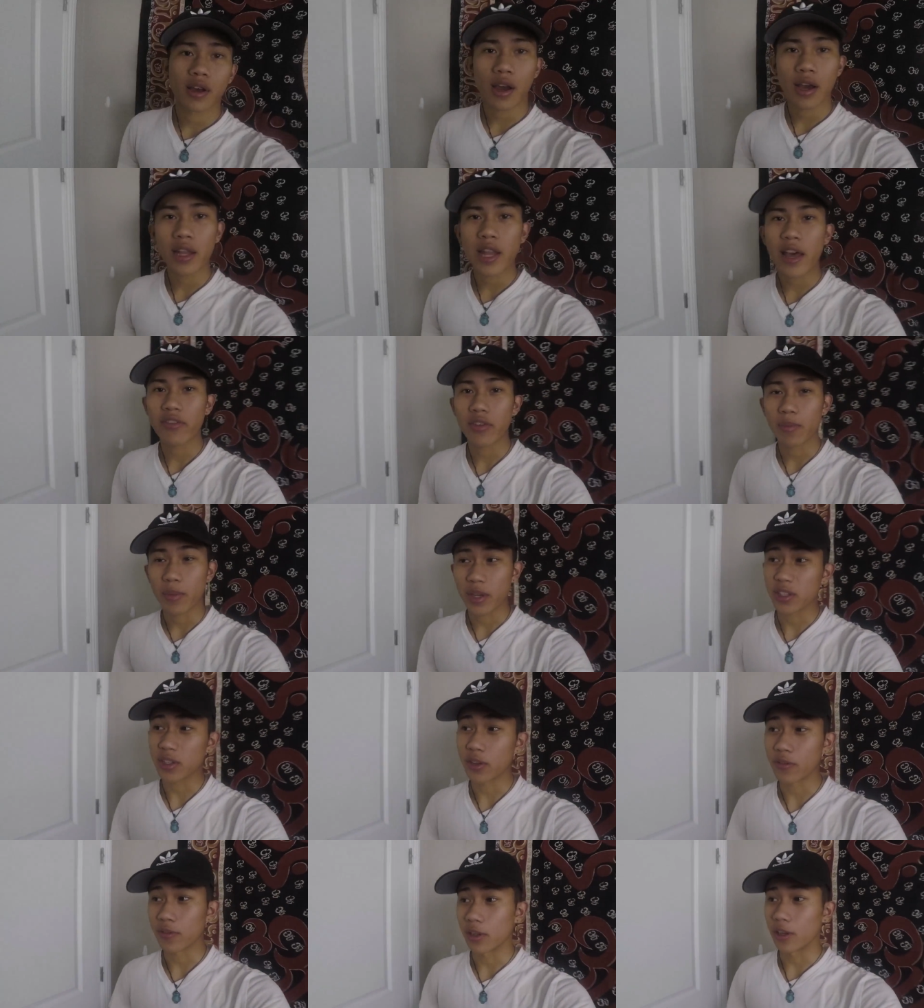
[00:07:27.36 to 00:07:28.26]
I laugh at
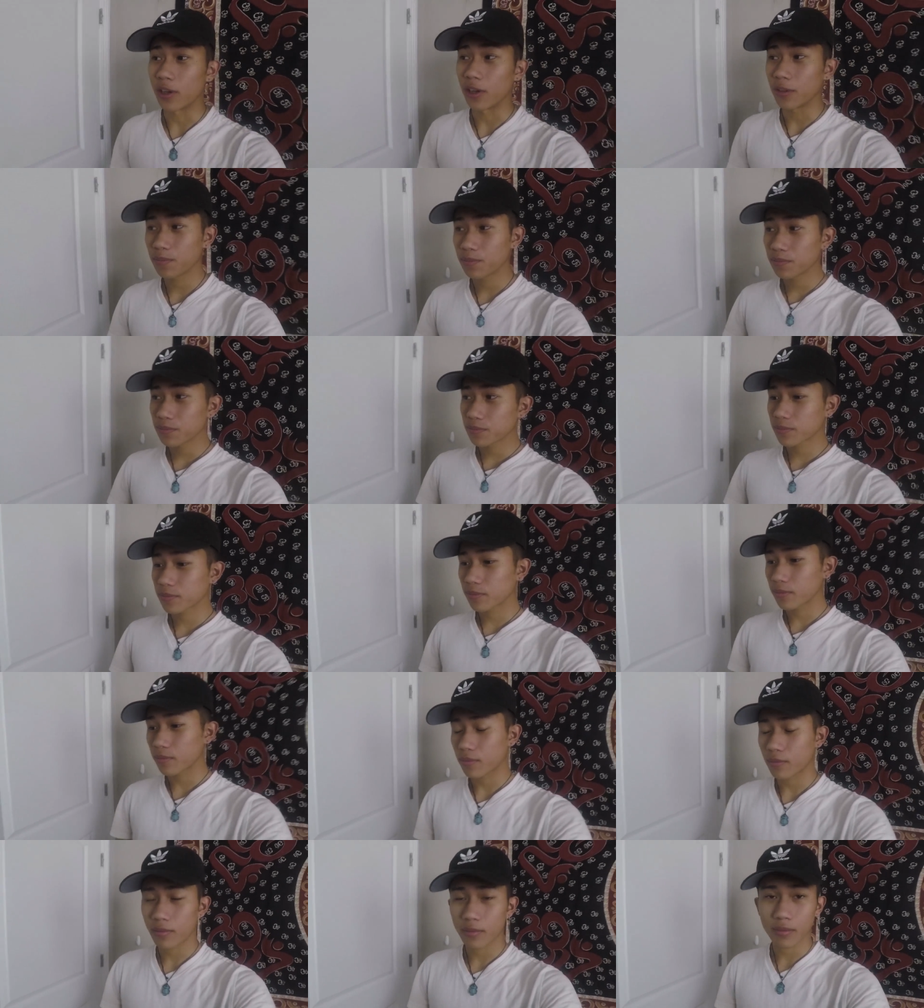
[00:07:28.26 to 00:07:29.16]
myself a lot.
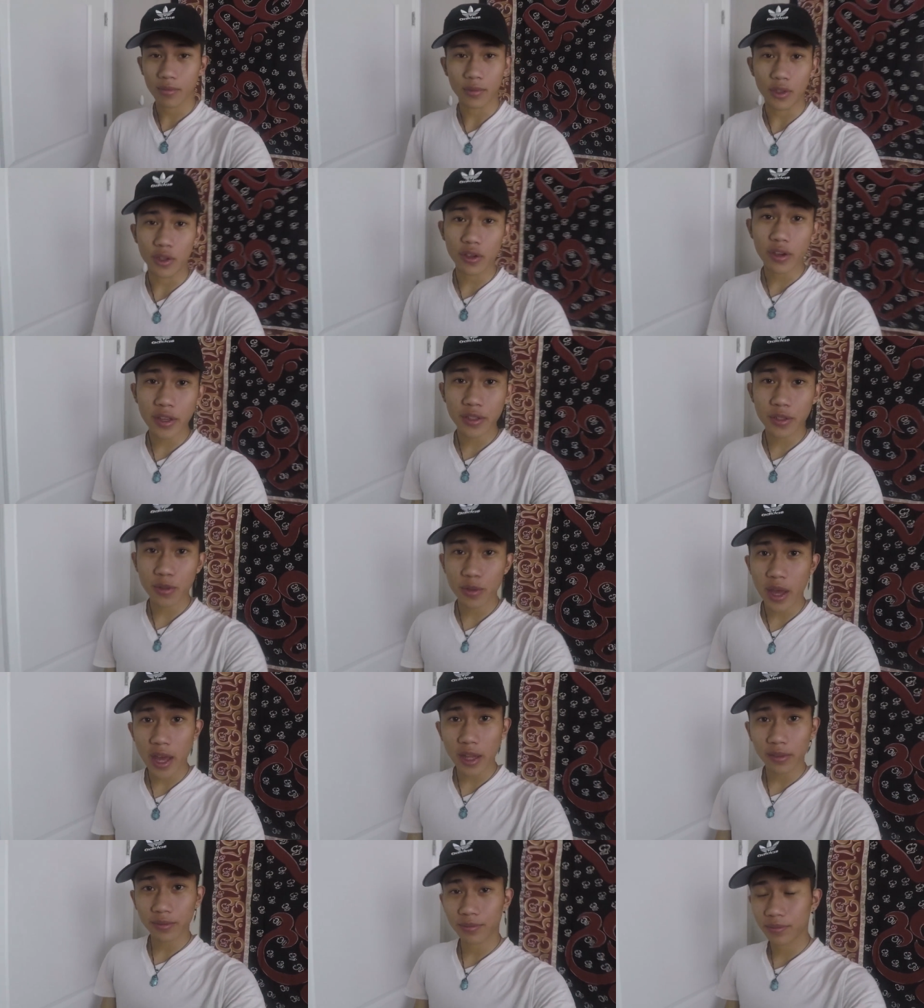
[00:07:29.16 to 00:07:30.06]
You guys do
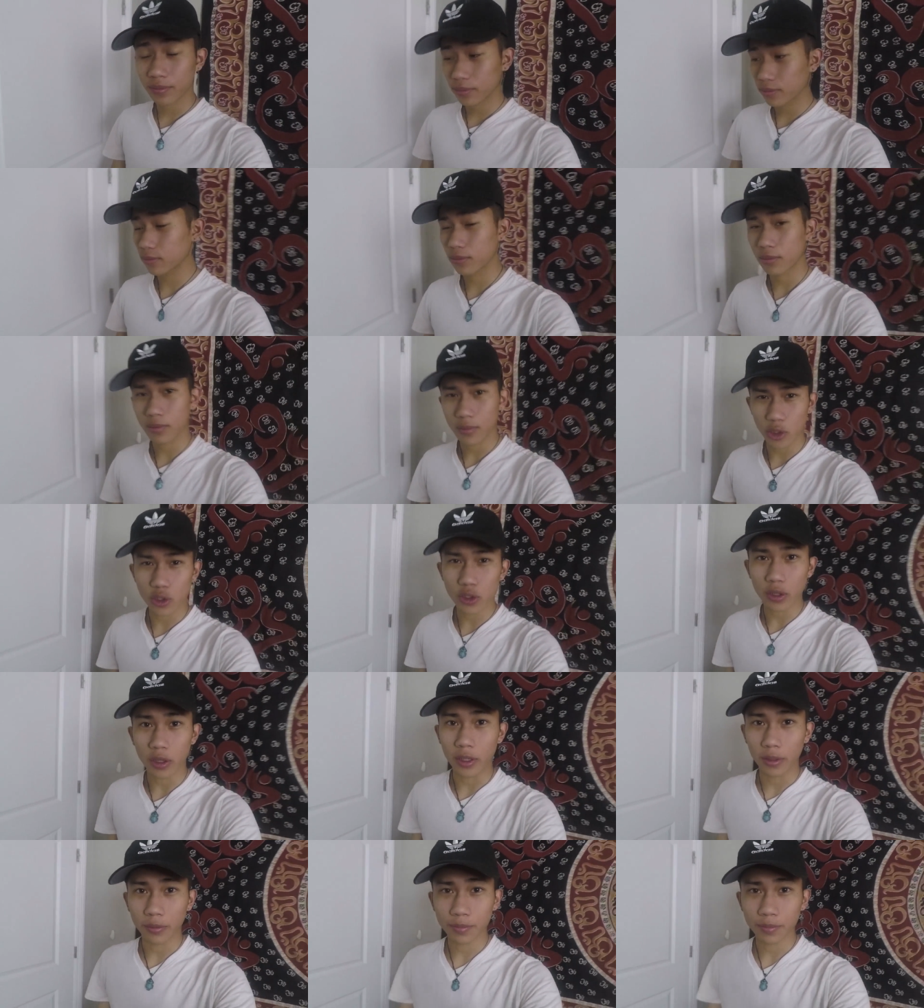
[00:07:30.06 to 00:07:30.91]
that? You should.